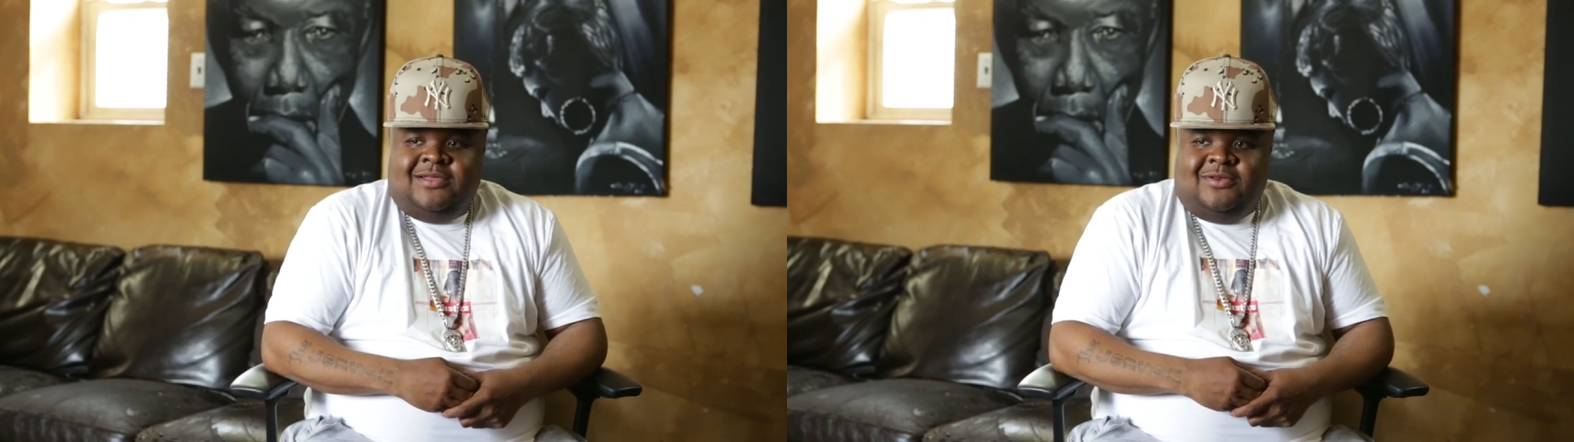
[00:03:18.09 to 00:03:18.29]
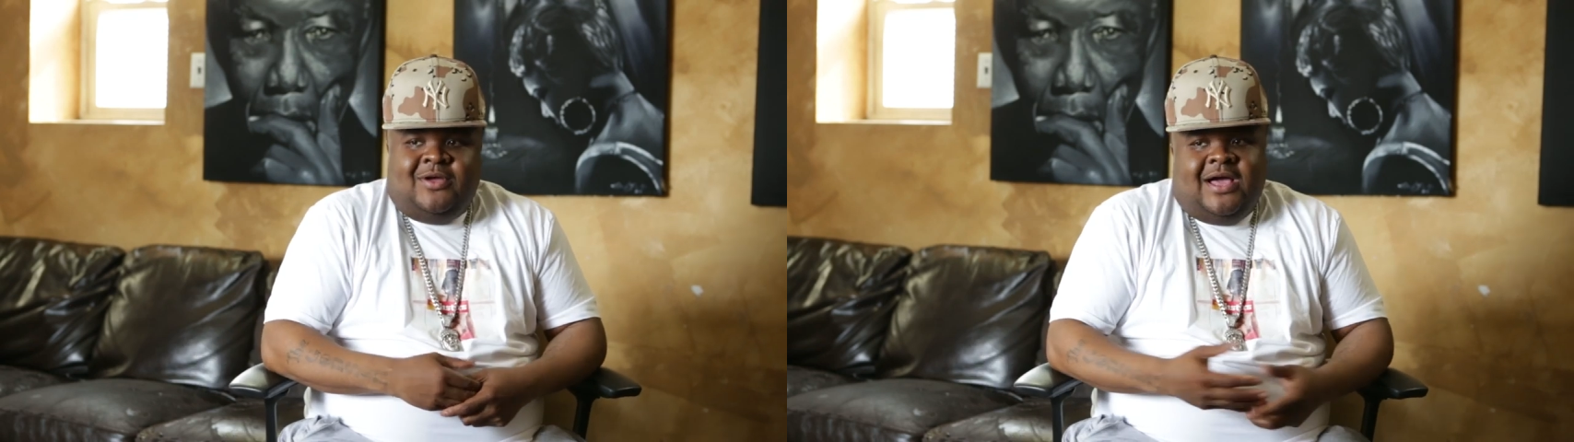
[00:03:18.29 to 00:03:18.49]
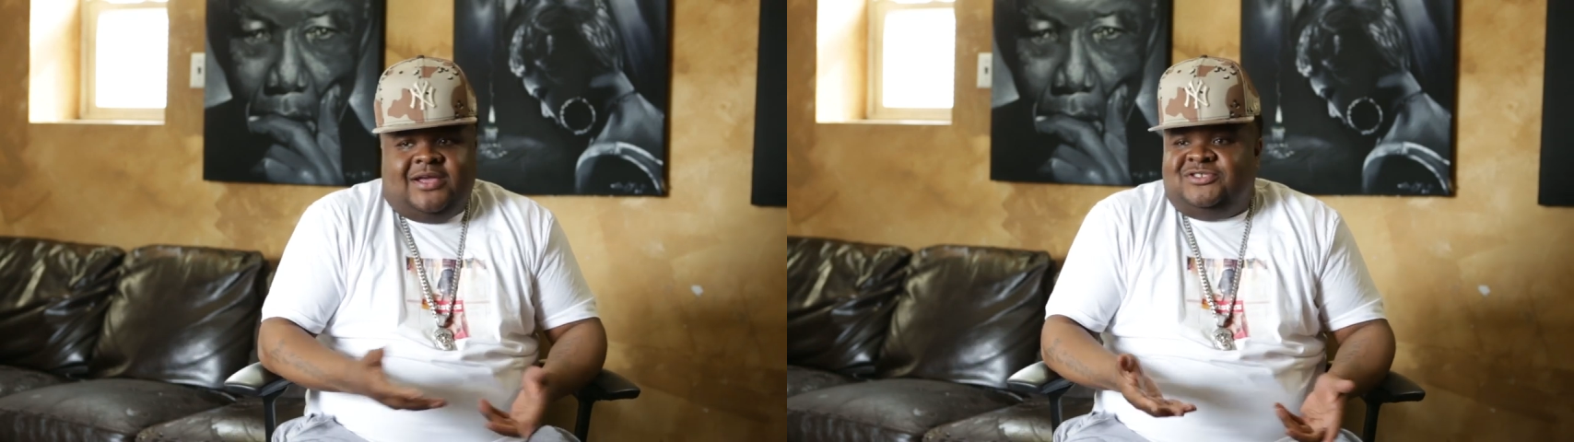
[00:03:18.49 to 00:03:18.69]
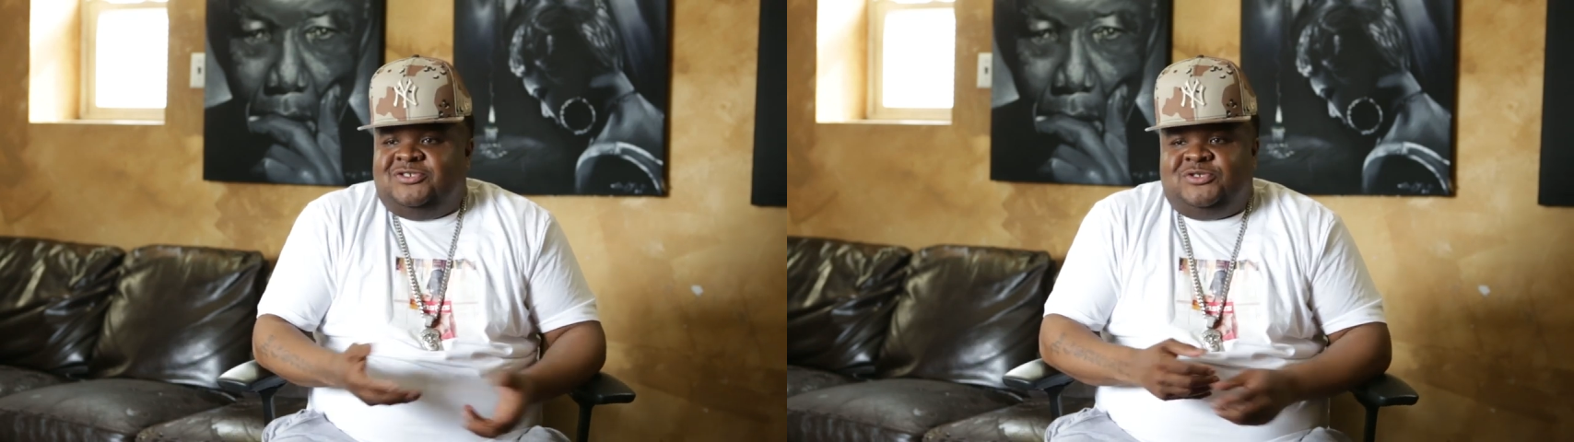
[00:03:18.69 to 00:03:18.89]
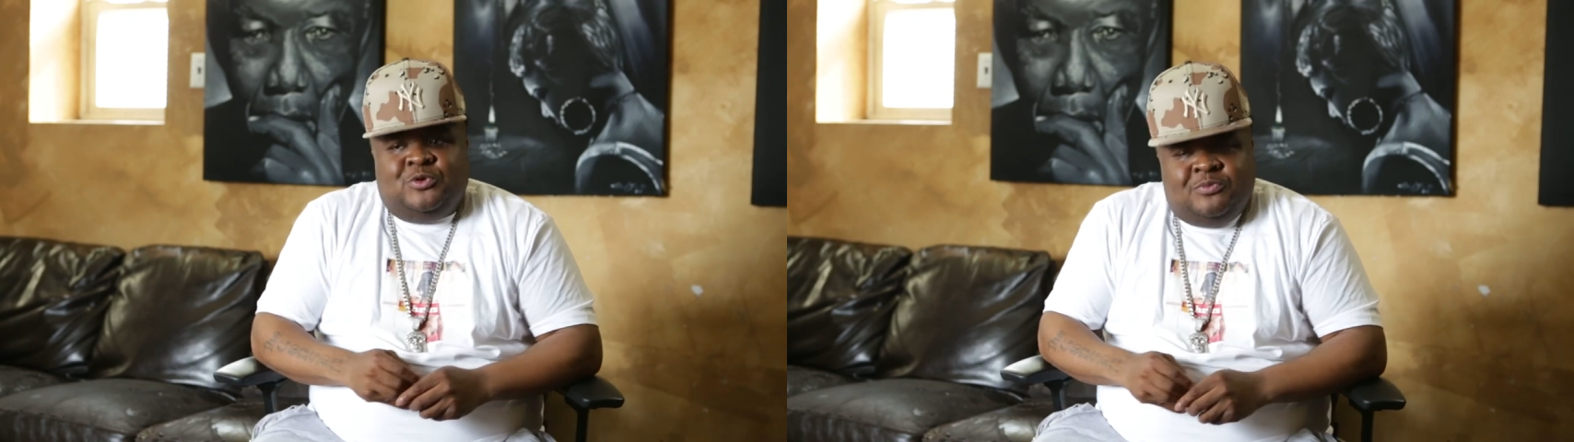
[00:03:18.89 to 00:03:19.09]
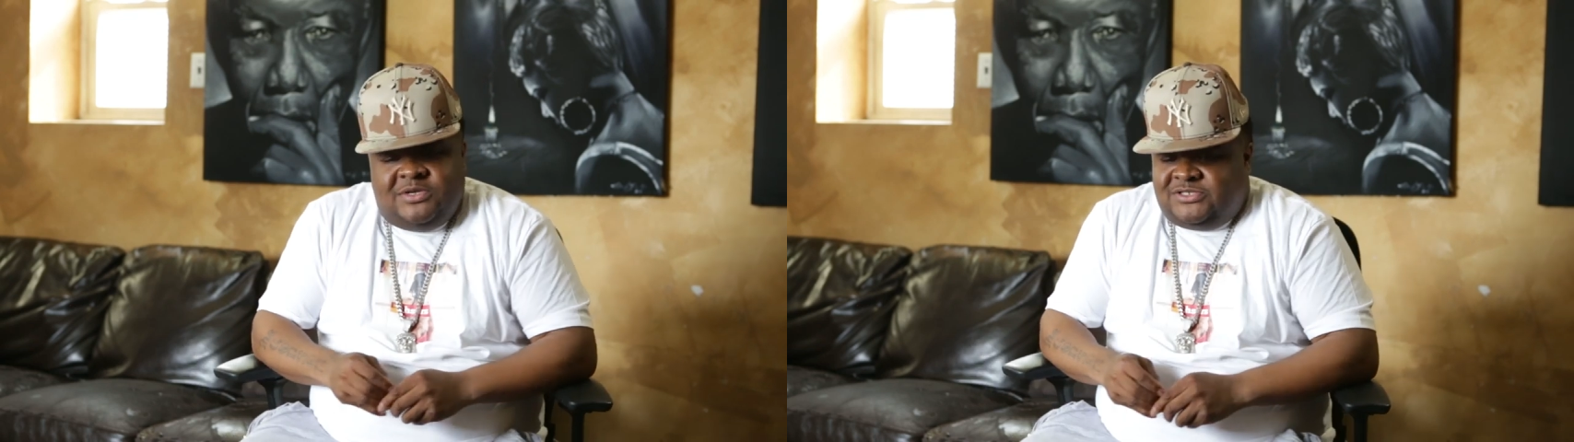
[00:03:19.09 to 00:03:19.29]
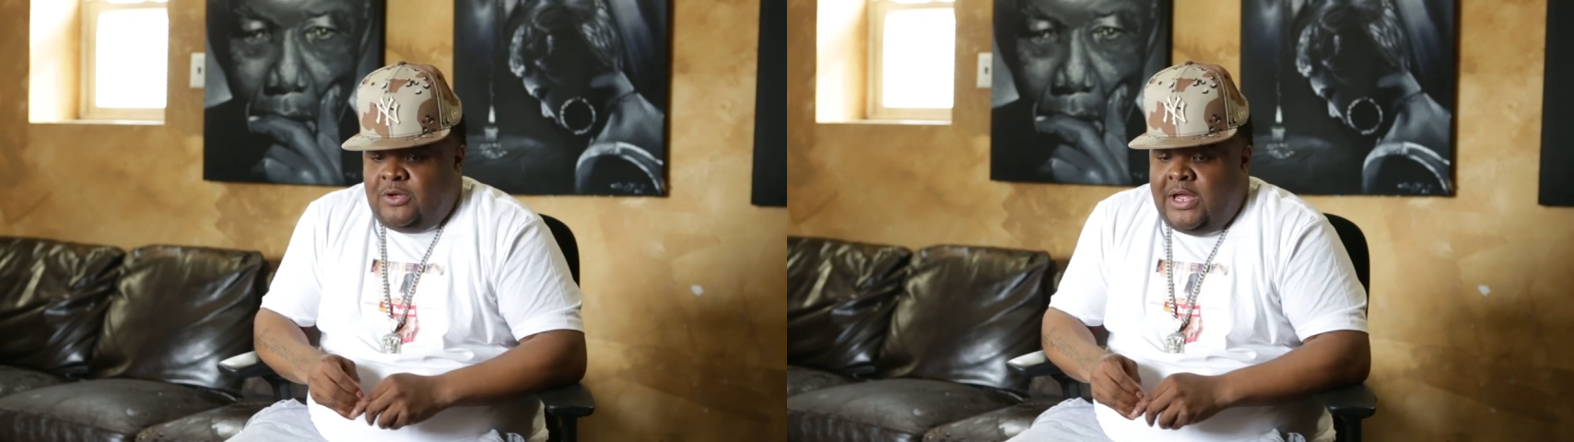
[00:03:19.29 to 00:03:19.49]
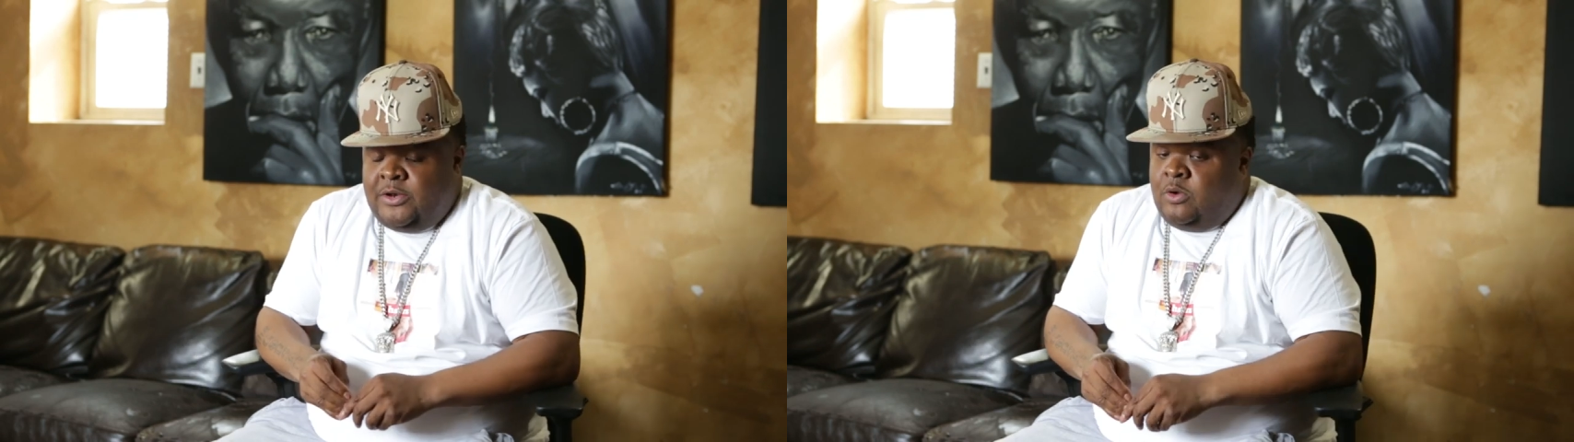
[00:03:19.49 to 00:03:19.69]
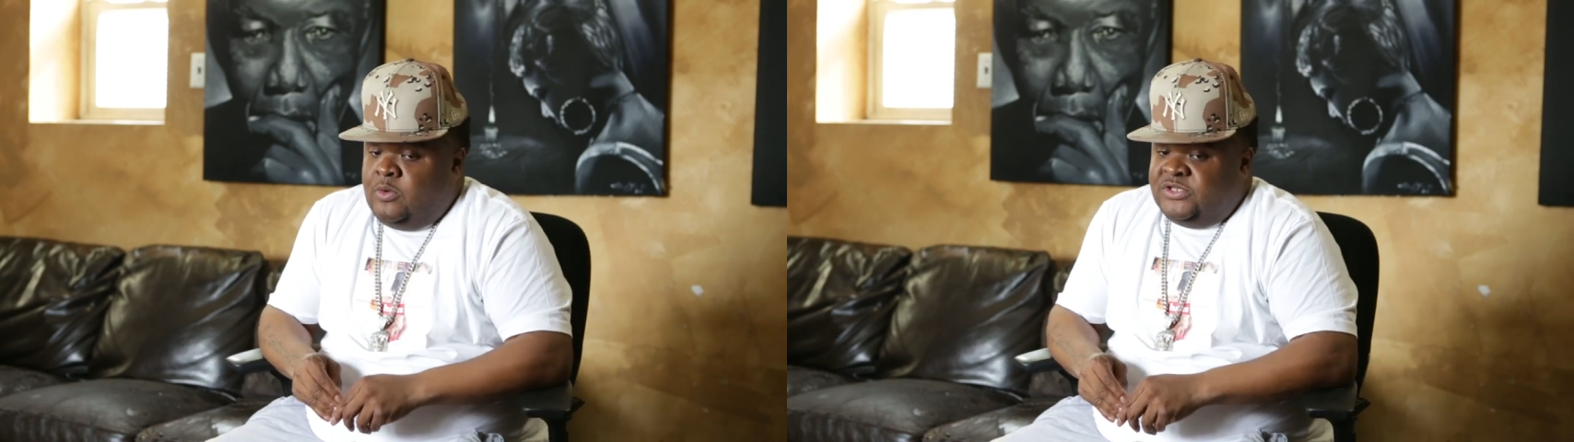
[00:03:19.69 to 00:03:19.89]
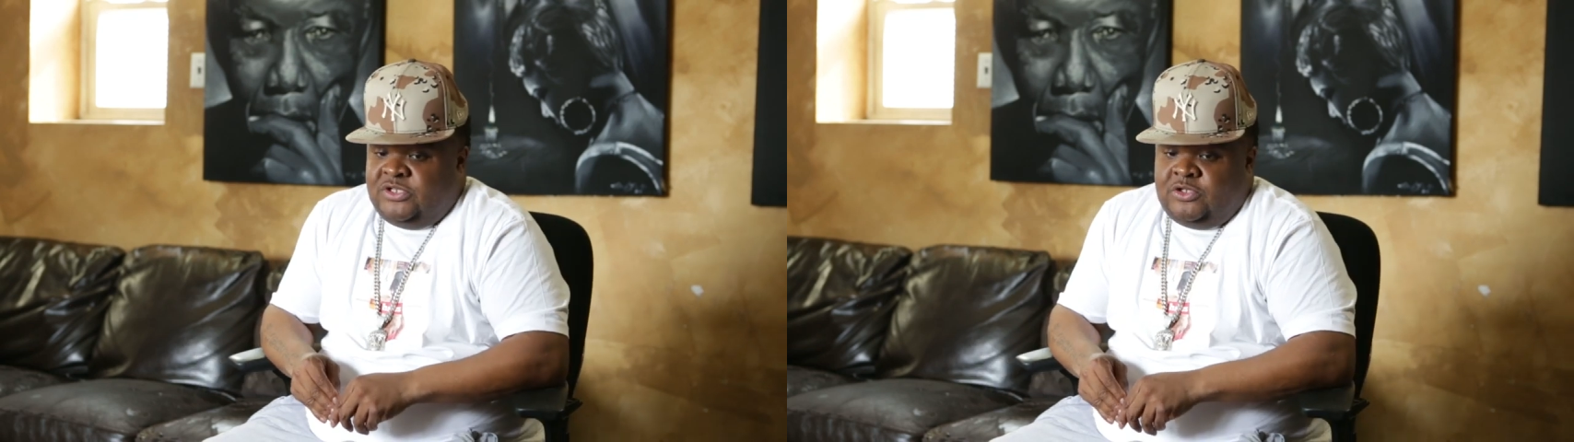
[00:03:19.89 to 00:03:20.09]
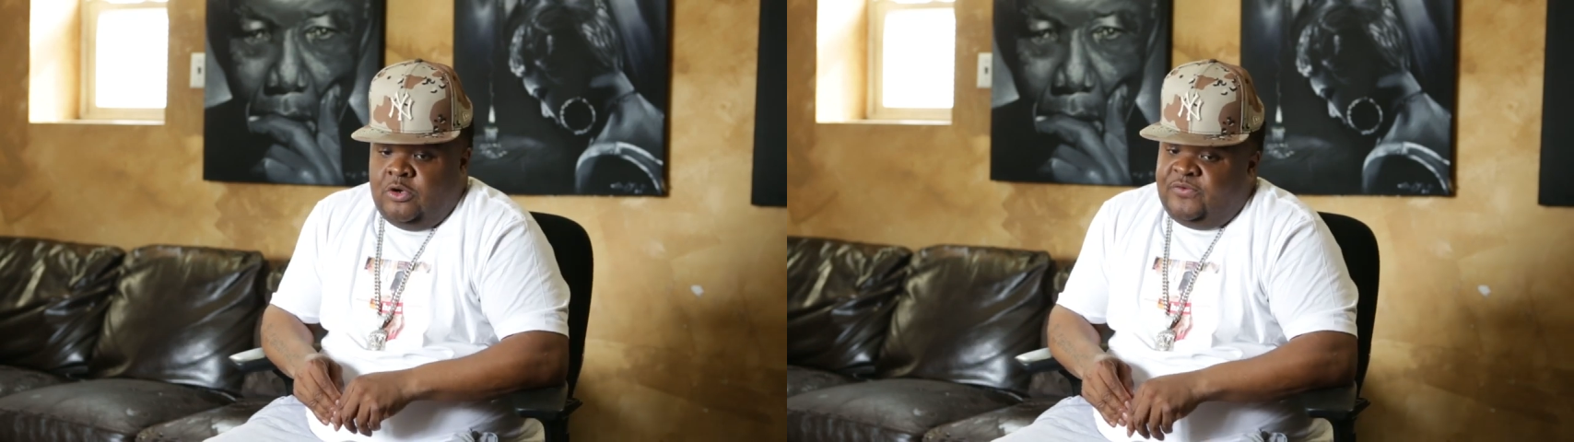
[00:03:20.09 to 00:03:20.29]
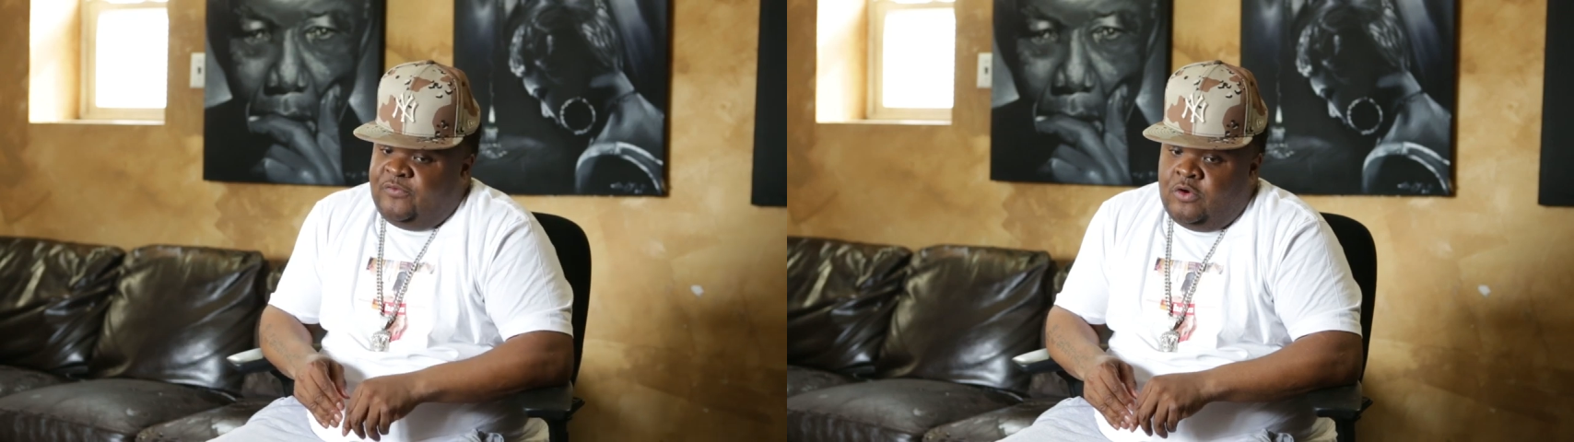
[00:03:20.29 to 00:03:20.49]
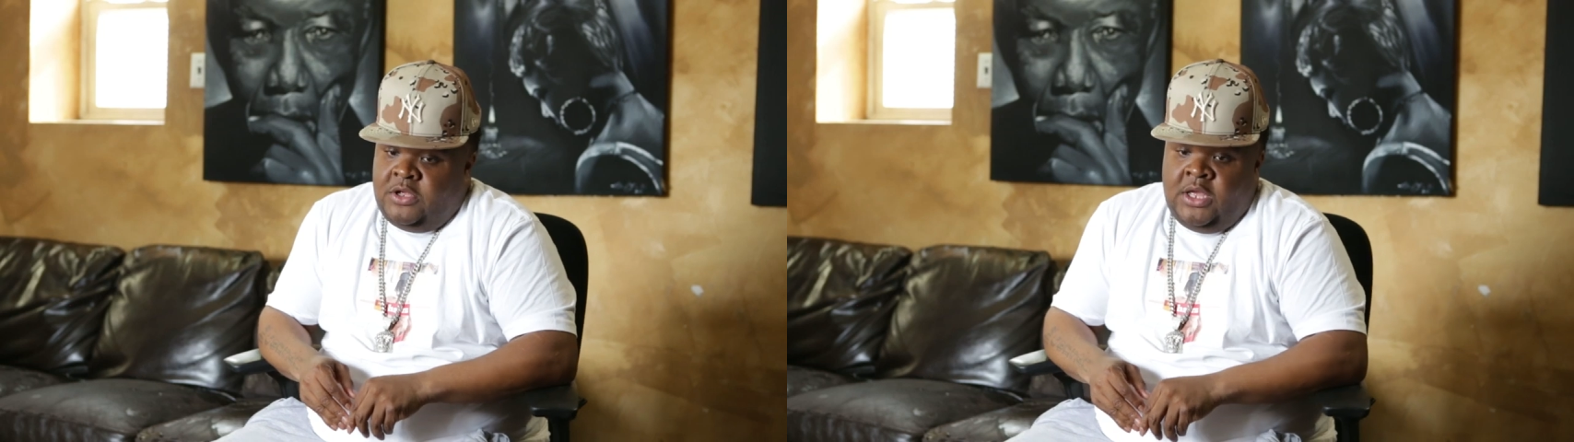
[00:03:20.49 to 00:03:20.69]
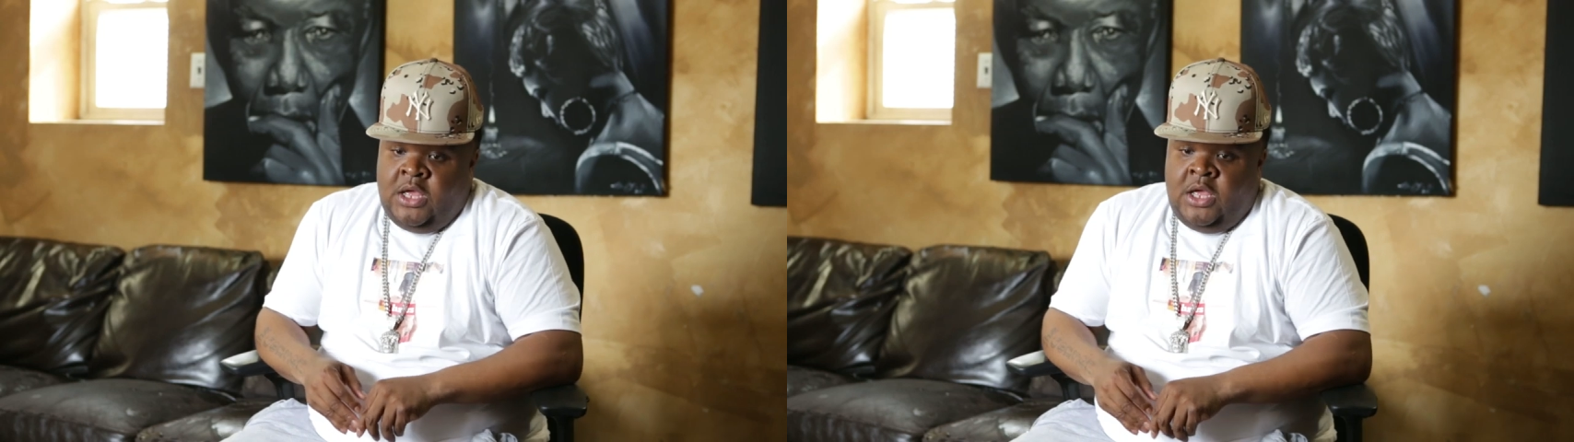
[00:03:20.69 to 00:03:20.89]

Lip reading: You know, I could just do me. So I know it's a thirst for it.